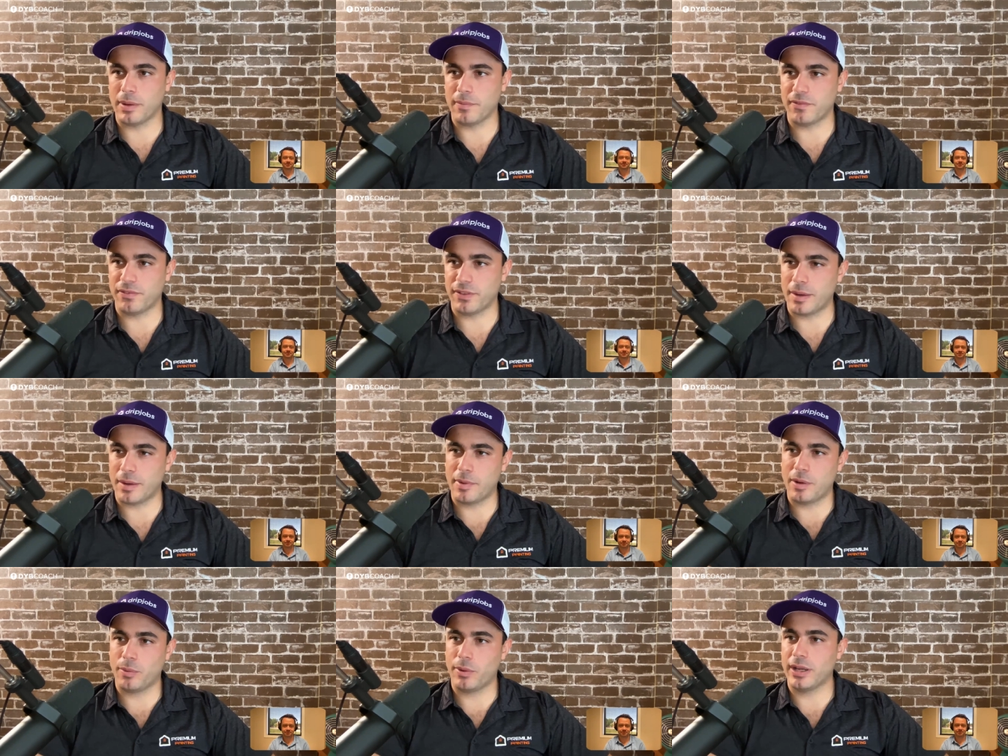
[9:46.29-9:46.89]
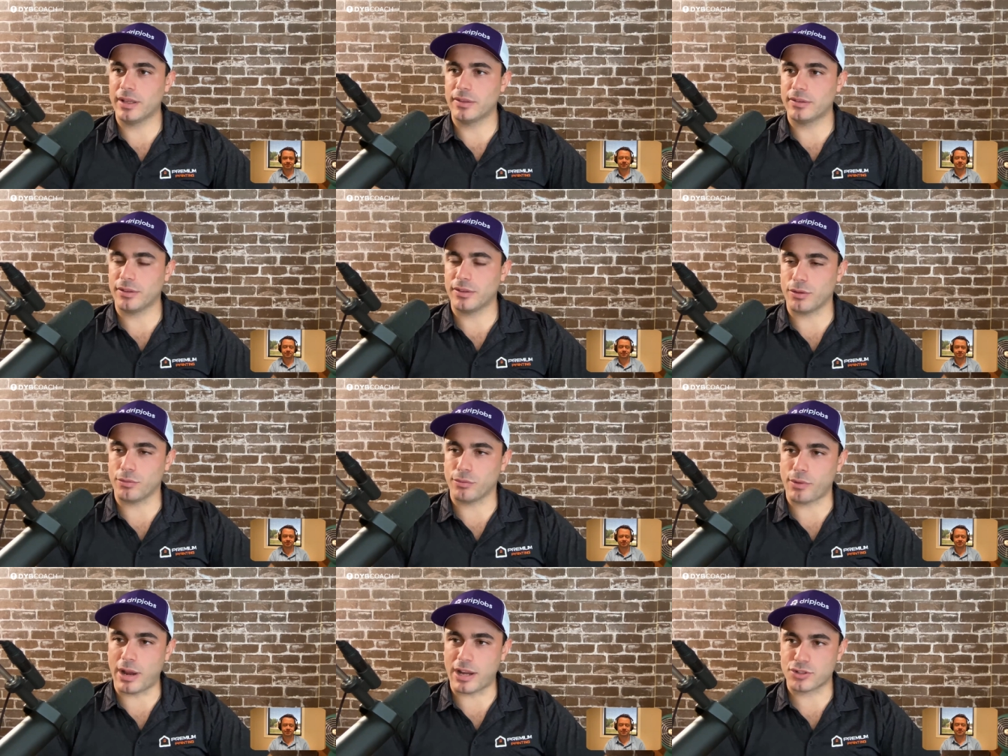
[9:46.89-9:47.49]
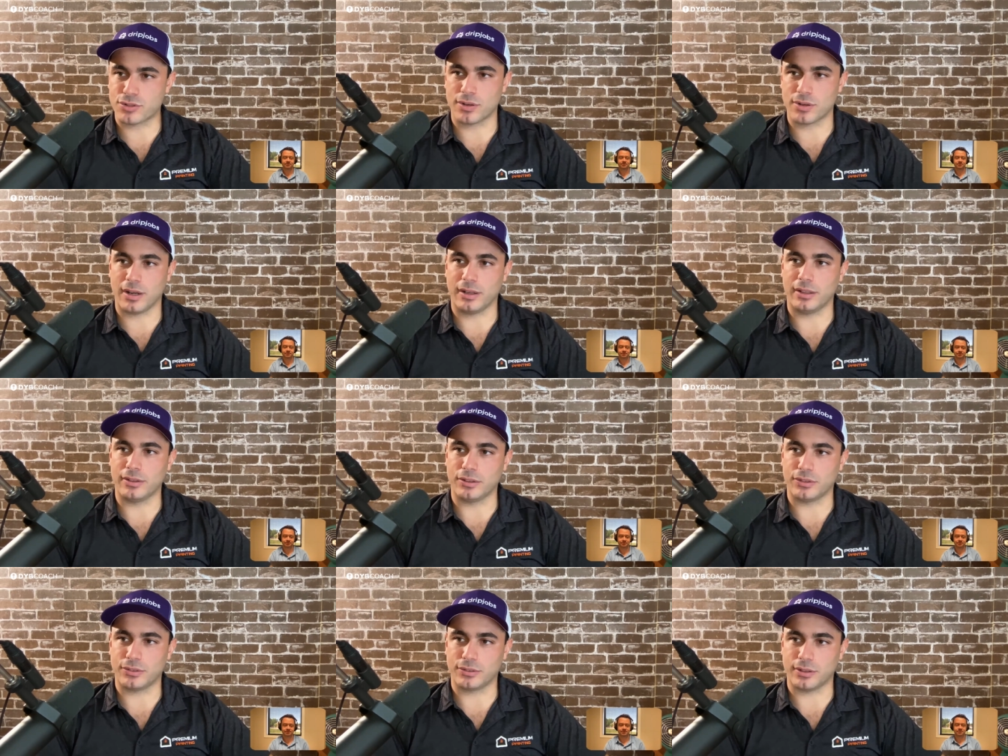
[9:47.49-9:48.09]
I found my way into the restaurant
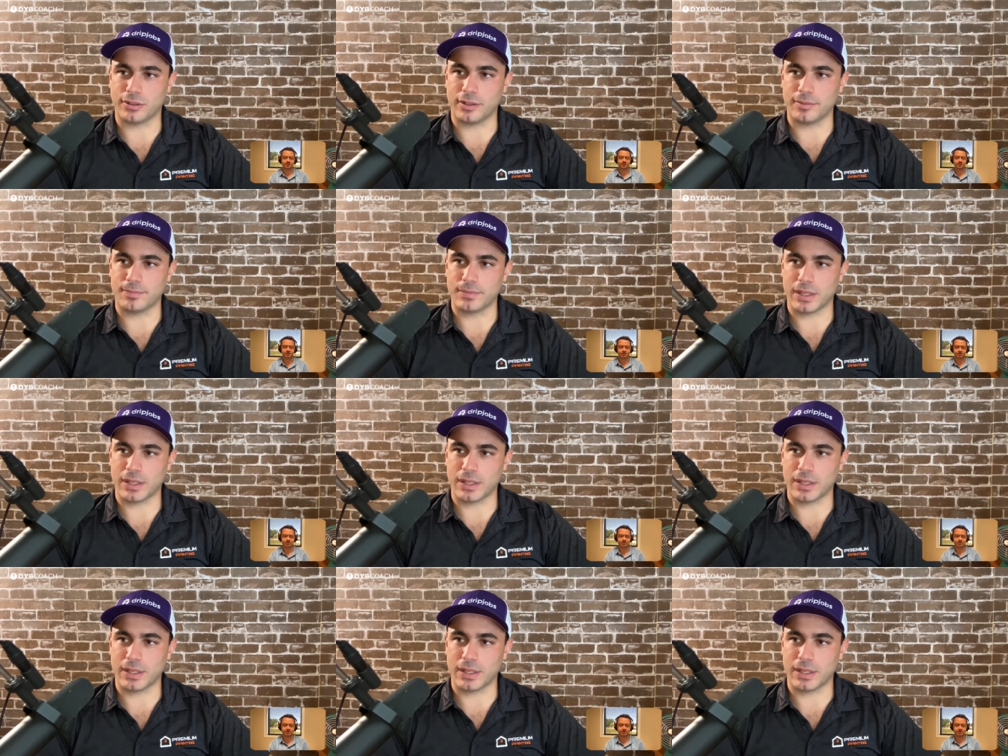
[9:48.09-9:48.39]
industry.